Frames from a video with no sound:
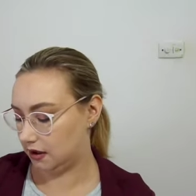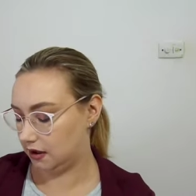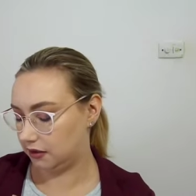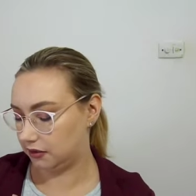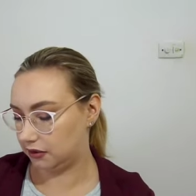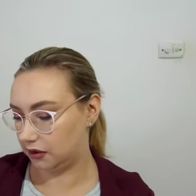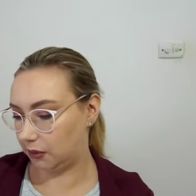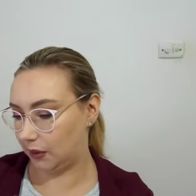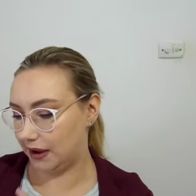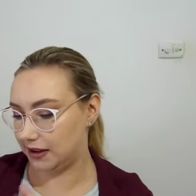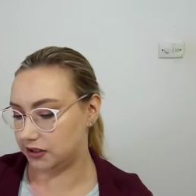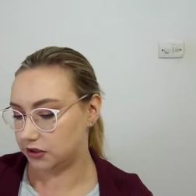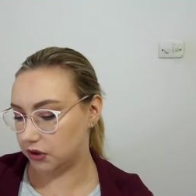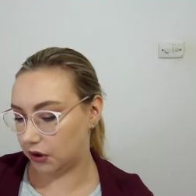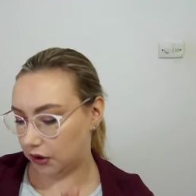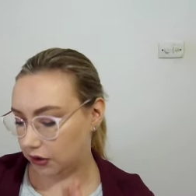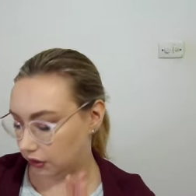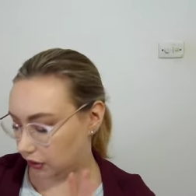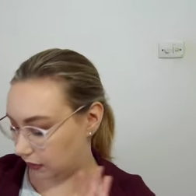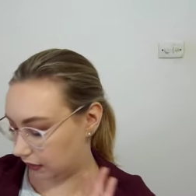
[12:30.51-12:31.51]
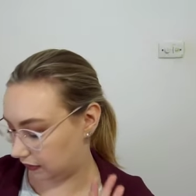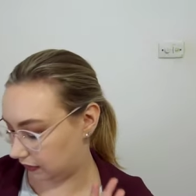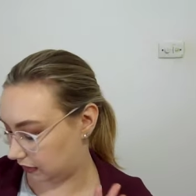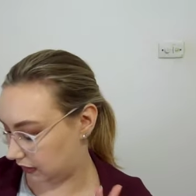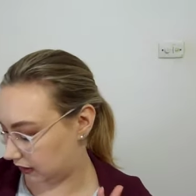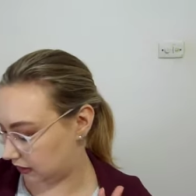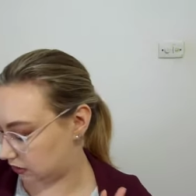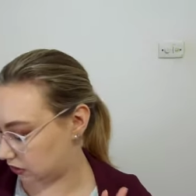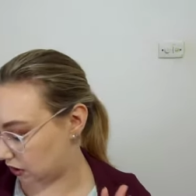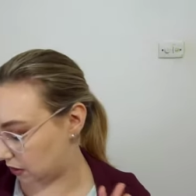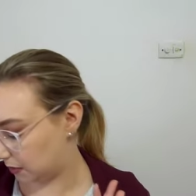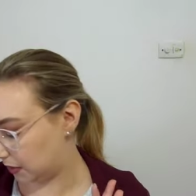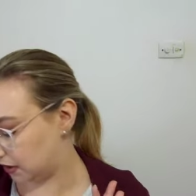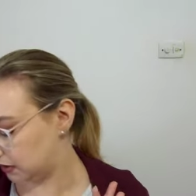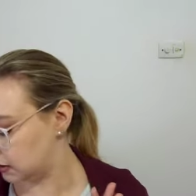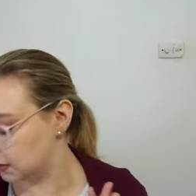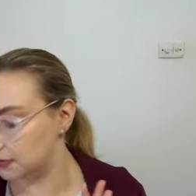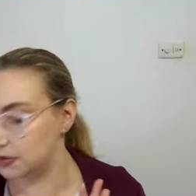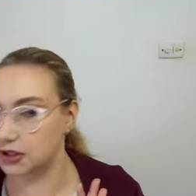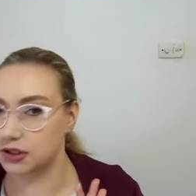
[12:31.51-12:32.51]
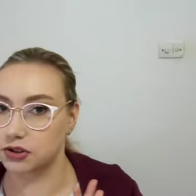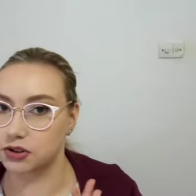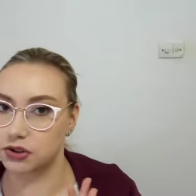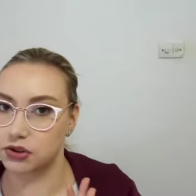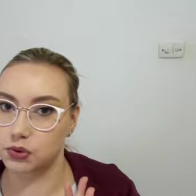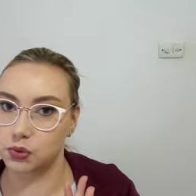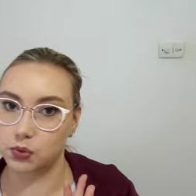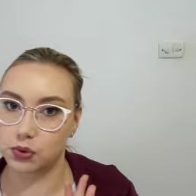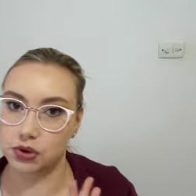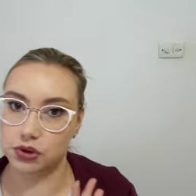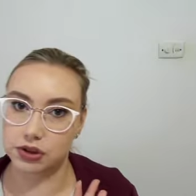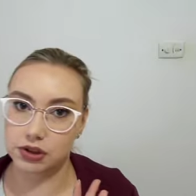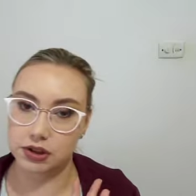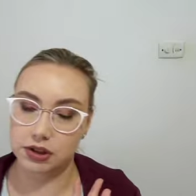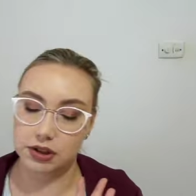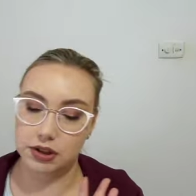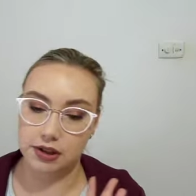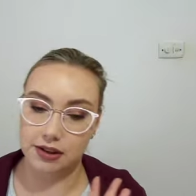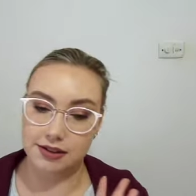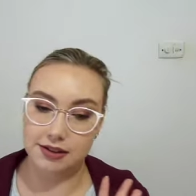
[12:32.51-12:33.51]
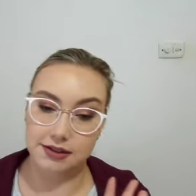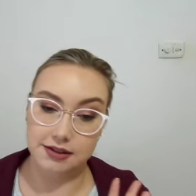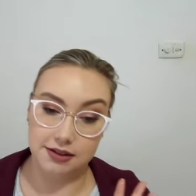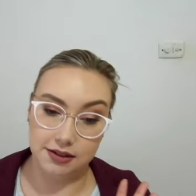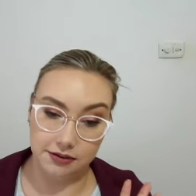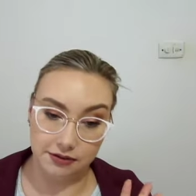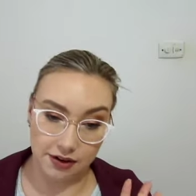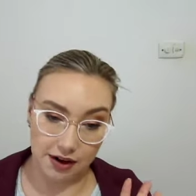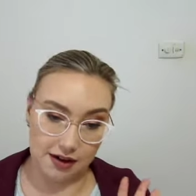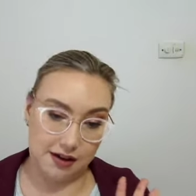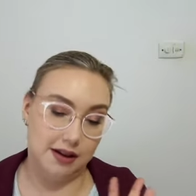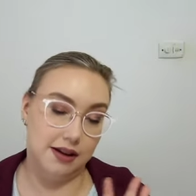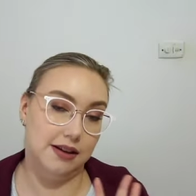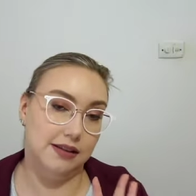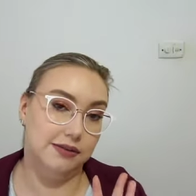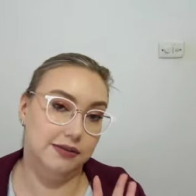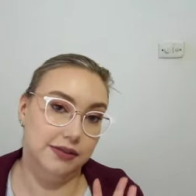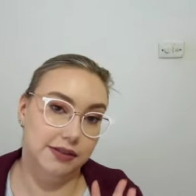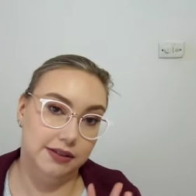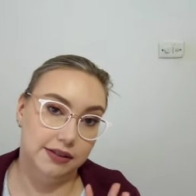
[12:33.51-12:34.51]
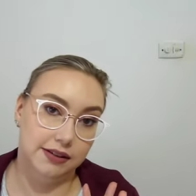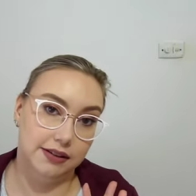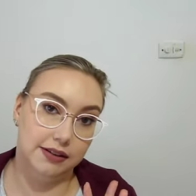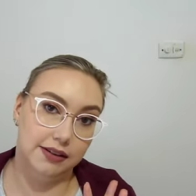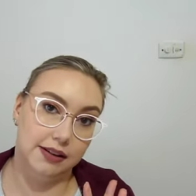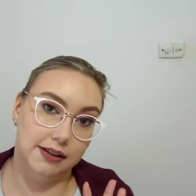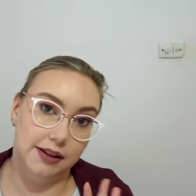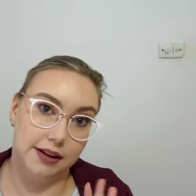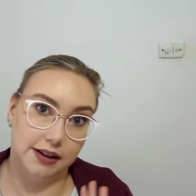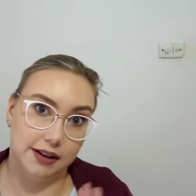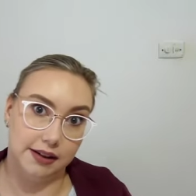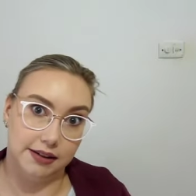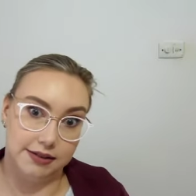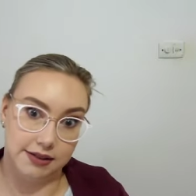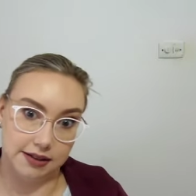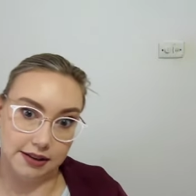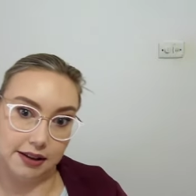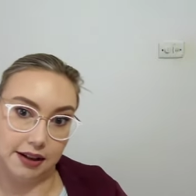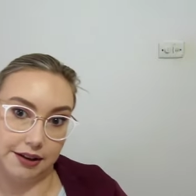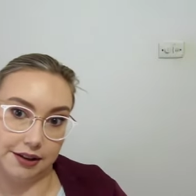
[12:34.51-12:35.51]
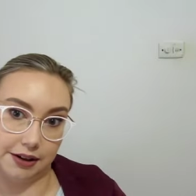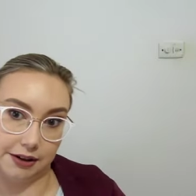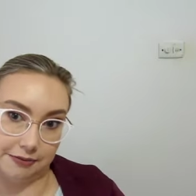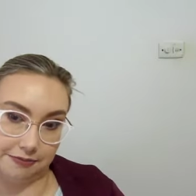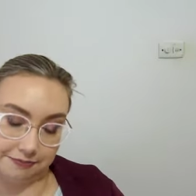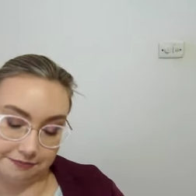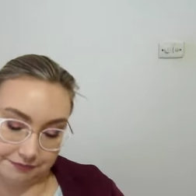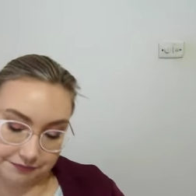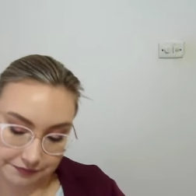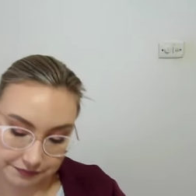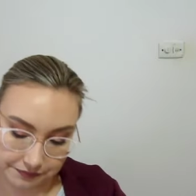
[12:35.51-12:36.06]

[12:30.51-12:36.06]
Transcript: So I don't know if the Topaz Obsessions would survive a declutter.